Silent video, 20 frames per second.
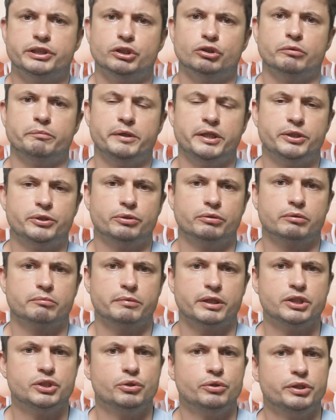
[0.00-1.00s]
this channel on Patreon
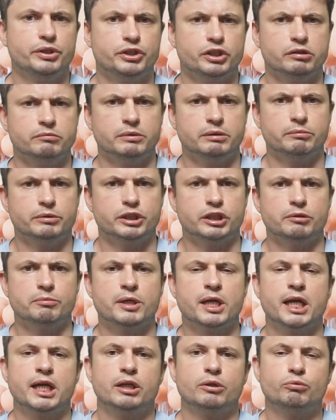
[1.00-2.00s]
by joining channel membership,
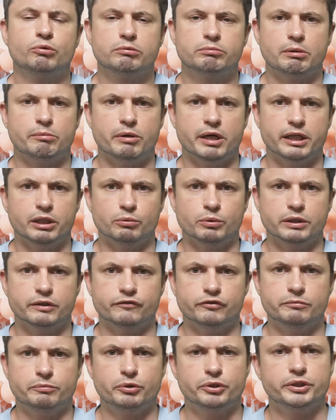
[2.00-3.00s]
or by buying the
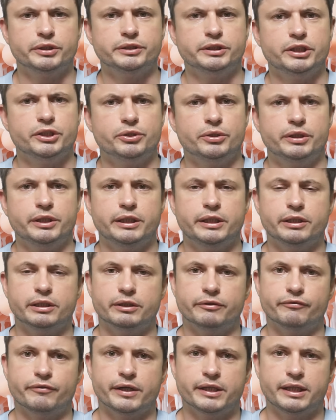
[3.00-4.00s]
Wonderful Person t-shirt you
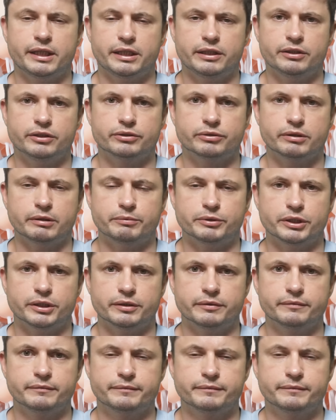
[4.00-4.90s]
can find in the description.